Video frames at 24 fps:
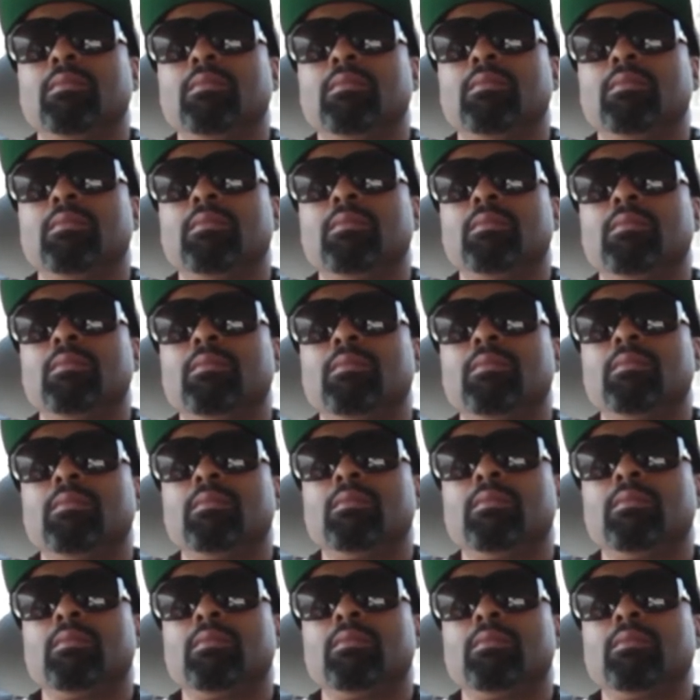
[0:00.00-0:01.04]

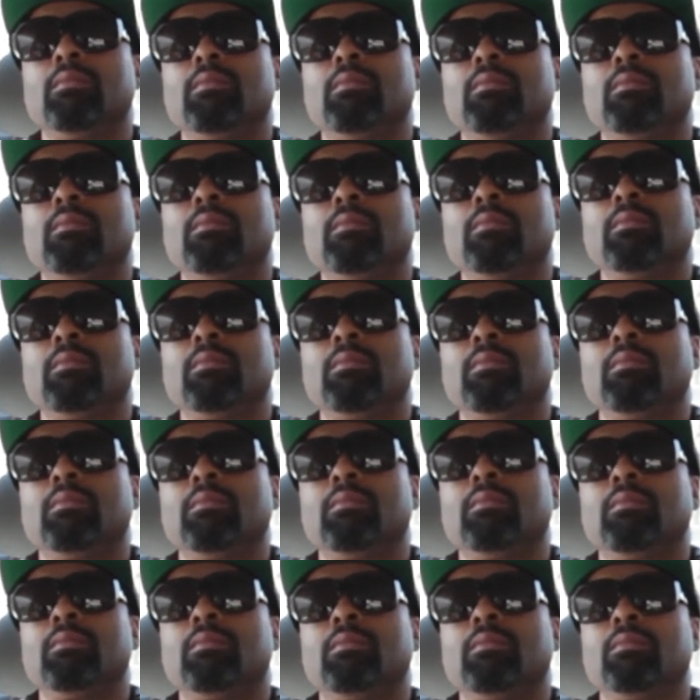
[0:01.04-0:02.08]

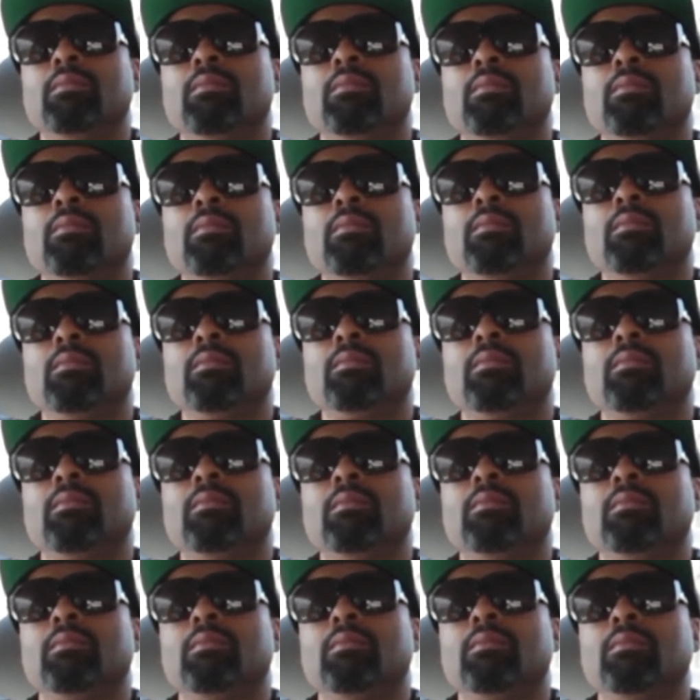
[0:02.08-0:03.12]

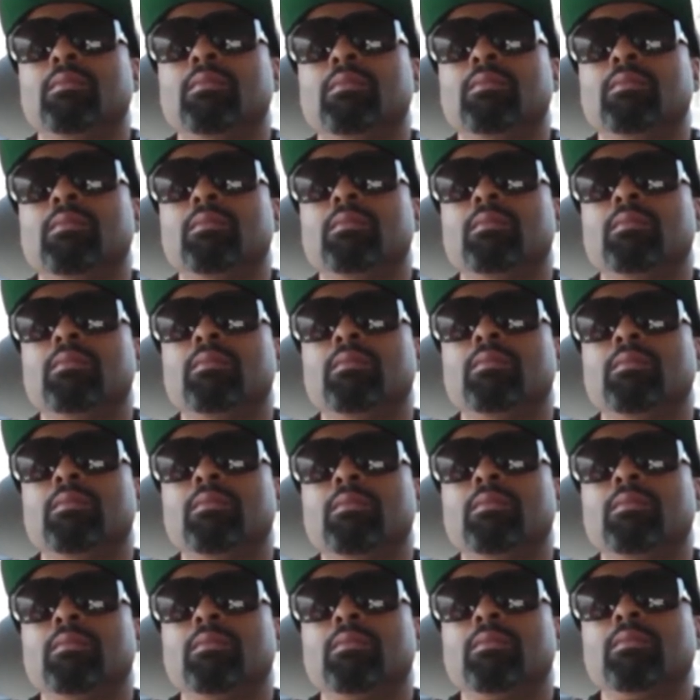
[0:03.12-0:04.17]

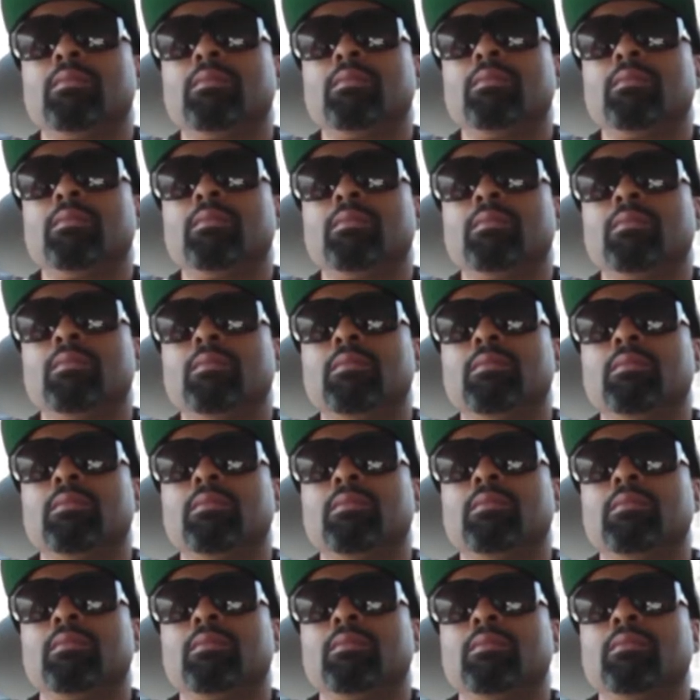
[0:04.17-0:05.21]

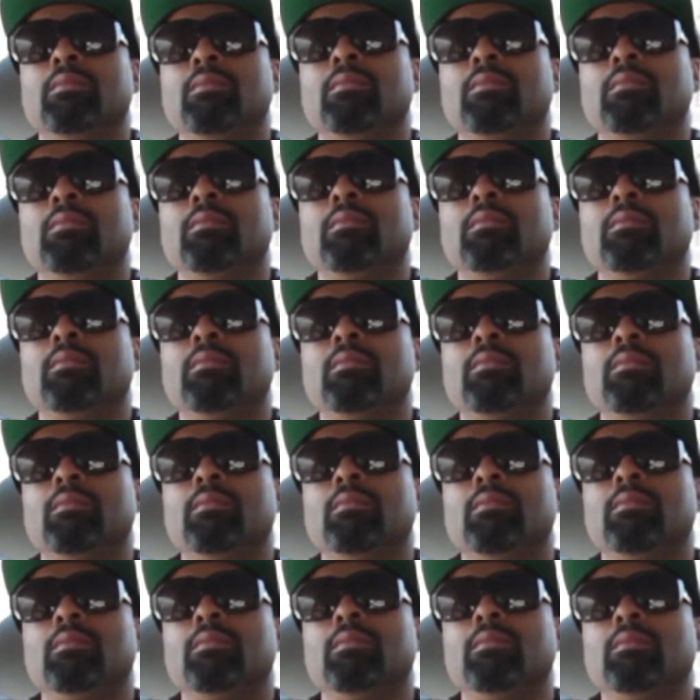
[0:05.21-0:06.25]

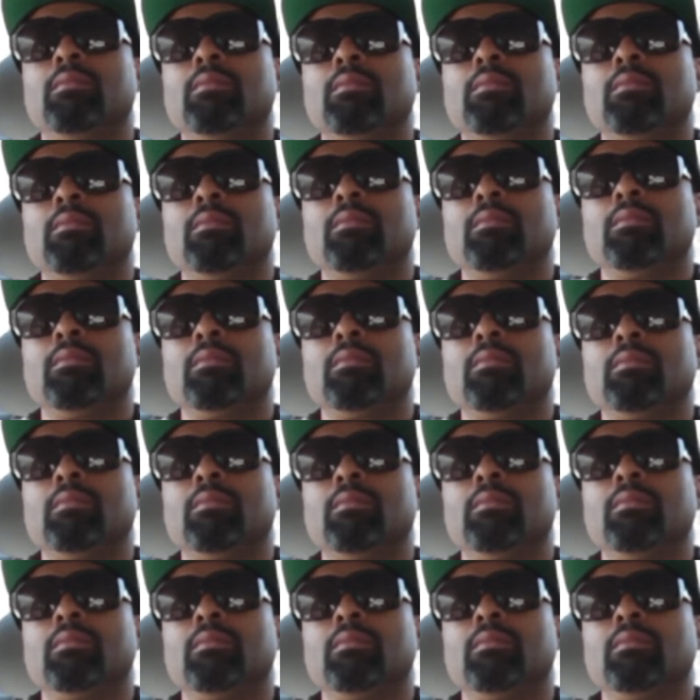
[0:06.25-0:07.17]
(silent)